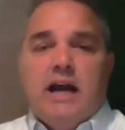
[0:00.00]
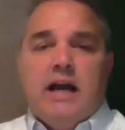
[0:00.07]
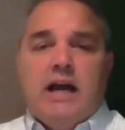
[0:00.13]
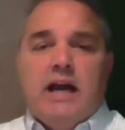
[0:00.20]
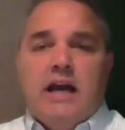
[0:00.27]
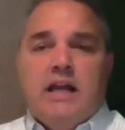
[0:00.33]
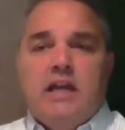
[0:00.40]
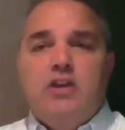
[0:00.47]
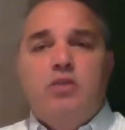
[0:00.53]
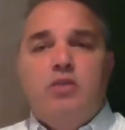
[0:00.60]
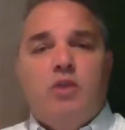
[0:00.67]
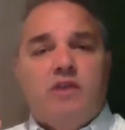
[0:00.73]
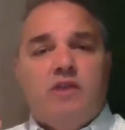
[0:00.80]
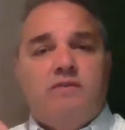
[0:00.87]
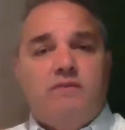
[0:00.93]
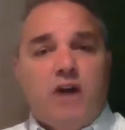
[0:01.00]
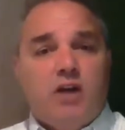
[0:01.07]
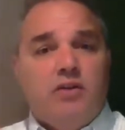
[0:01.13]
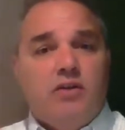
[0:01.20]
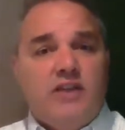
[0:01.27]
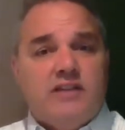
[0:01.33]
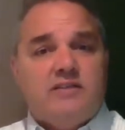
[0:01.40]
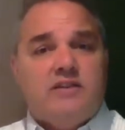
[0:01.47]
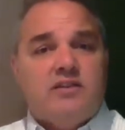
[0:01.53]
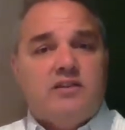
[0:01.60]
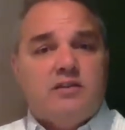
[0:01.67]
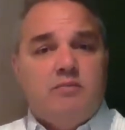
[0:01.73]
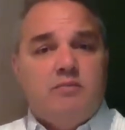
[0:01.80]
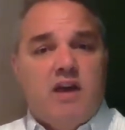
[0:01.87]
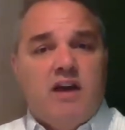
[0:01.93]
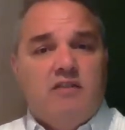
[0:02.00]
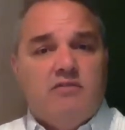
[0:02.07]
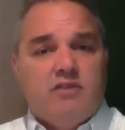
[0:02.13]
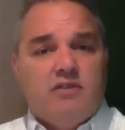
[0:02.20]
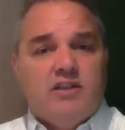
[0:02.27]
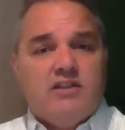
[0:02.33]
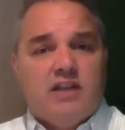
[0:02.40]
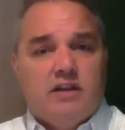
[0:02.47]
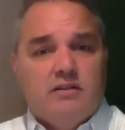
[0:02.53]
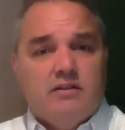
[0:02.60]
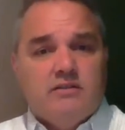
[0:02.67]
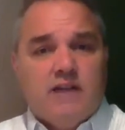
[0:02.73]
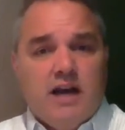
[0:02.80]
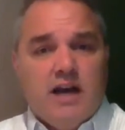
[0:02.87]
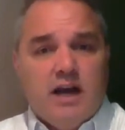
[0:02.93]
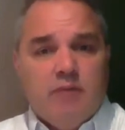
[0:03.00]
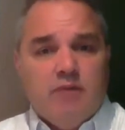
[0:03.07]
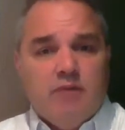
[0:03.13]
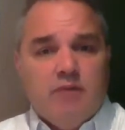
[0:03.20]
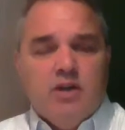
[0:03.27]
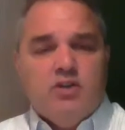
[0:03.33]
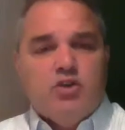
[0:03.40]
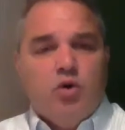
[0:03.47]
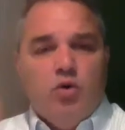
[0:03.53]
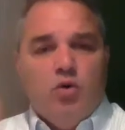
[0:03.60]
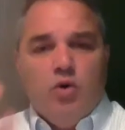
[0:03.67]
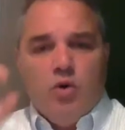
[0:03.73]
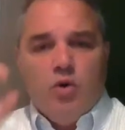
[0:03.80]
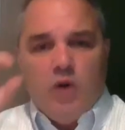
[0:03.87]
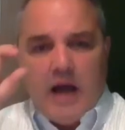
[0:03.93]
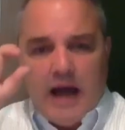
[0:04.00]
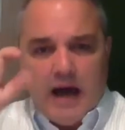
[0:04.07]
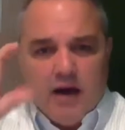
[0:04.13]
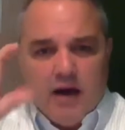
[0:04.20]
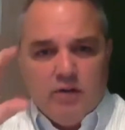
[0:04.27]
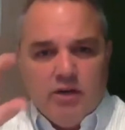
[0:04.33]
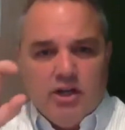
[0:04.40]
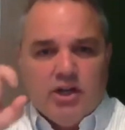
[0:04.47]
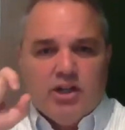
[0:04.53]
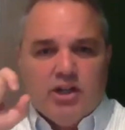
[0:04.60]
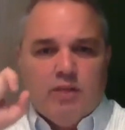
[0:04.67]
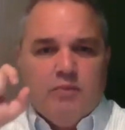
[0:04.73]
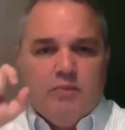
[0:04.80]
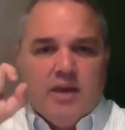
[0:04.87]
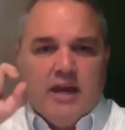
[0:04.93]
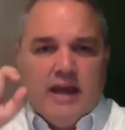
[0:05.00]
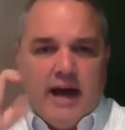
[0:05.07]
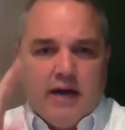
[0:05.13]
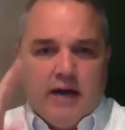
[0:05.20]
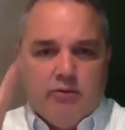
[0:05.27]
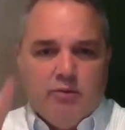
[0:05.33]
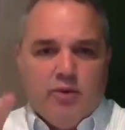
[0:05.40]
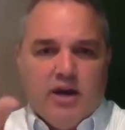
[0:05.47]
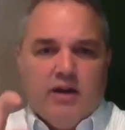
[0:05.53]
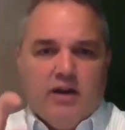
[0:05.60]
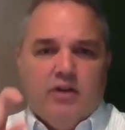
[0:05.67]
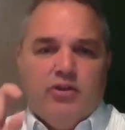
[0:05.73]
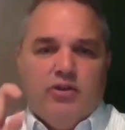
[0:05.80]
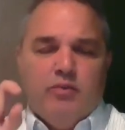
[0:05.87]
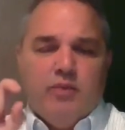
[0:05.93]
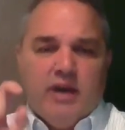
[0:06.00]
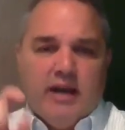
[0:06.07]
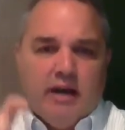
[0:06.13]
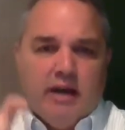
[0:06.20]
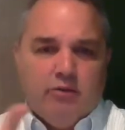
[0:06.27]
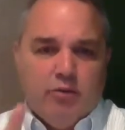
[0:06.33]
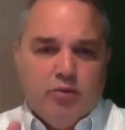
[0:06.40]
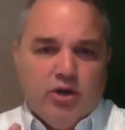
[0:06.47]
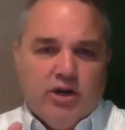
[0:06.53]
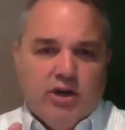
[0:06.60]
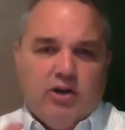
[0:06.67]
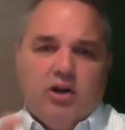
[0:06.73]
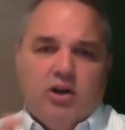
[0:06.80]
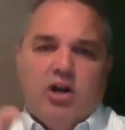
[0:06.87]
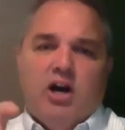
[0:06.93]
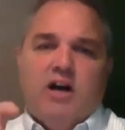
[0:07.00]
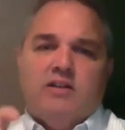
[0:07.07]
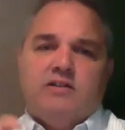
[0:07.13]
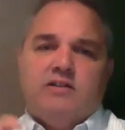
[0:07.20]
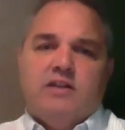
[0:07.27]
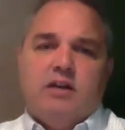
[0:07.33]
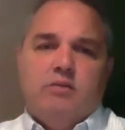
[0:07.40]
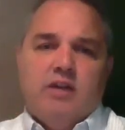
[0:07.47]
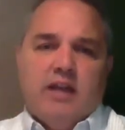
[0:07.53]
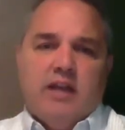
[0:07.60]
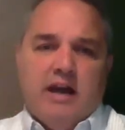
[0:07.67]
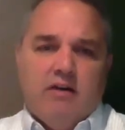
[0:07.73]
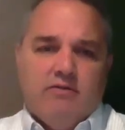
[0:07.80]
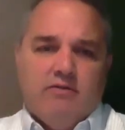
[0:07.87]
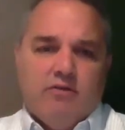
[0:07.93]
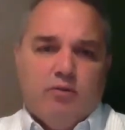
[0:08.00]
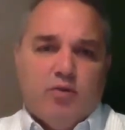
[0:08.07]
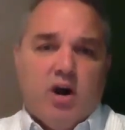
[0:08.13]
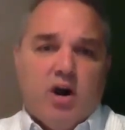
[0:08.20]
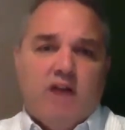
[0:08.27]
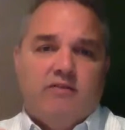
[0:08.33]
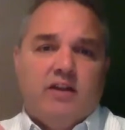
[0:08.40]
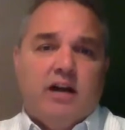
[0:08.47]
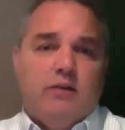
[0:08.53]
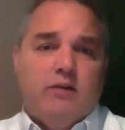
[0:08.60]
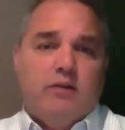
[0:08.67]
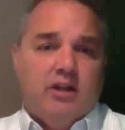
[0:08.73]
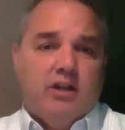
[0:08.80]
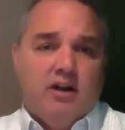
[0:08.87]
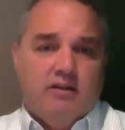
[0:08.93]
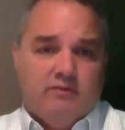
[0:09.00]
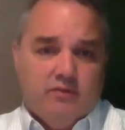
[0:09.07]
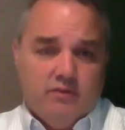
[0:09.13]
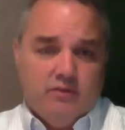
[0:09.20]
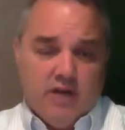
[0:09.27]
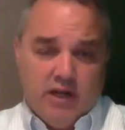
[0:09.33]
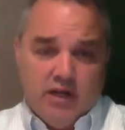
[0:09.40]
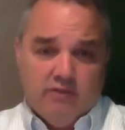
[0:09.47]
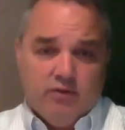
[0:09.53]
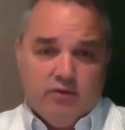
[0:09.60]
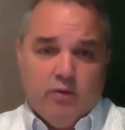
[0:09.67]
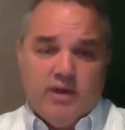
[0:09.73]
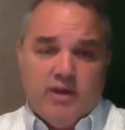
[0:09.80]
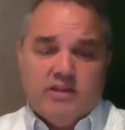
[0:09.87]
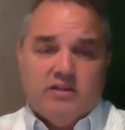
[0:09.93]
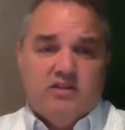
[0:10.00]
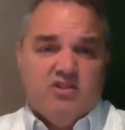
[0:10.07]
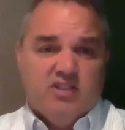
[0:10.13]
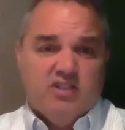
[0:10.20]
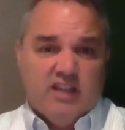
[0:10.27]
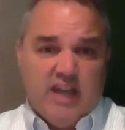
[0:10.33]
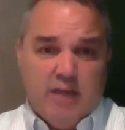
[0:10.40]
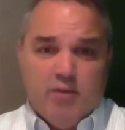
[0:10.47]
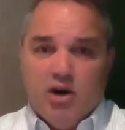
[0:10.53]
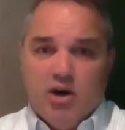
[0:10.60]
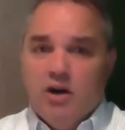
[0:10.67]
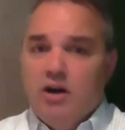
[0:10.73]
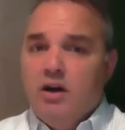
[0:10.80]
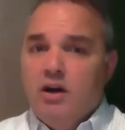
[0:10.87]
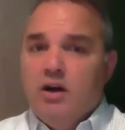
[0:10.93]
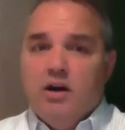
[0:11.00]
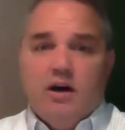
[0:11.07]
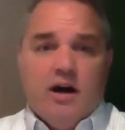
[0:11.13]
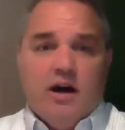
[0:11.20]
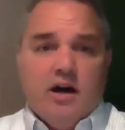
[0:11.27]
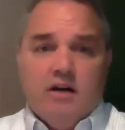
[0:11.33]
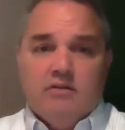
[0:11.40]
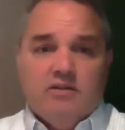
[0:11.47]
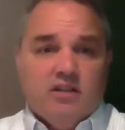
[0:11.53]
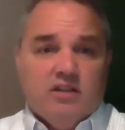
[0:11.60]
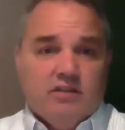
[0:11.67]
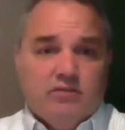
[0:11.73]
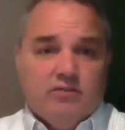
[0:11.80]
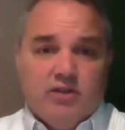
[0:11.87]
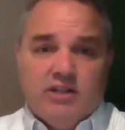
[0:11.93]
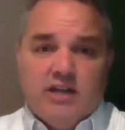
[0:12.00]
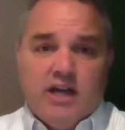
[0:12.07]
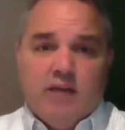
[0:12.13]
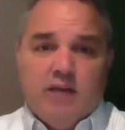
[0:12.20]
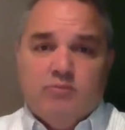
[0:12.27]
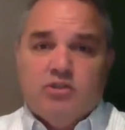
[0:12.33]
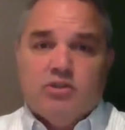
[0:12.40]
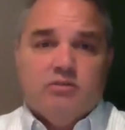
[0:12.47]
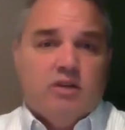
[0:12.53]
And then you want to follow that system every single time. So how do we look at the bid? How do we break out the bid? How do we put in our costs? How do we allow for profit? How do we allow for wastage, labor, delivery times,